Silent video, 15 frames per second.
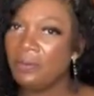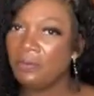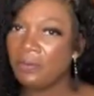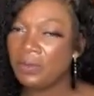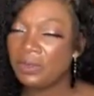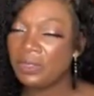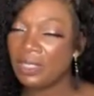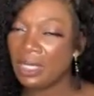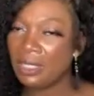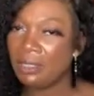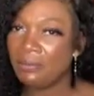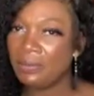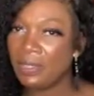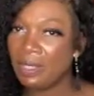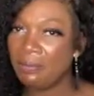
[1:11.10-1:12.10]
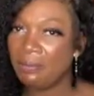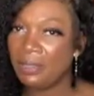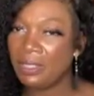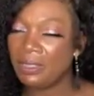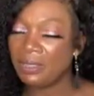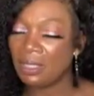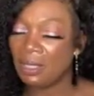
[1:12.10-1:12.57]
first item that I
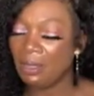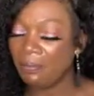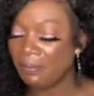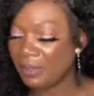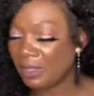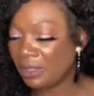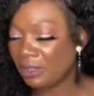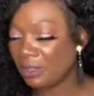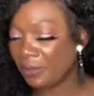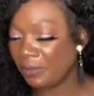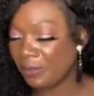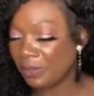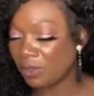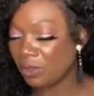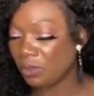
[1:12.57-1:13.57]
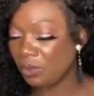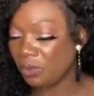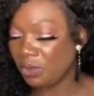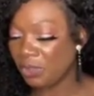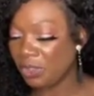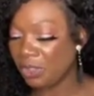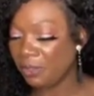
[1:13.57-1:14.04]
picked up is this
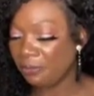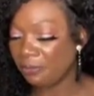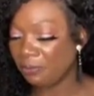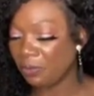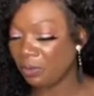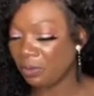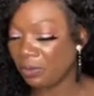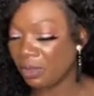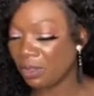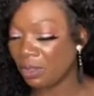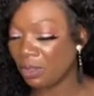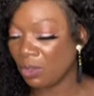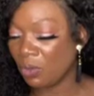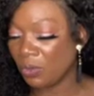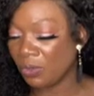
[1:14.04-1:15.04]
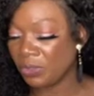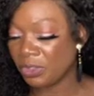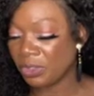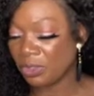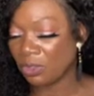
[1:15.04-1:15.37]
Gucci FLORA Gorgeous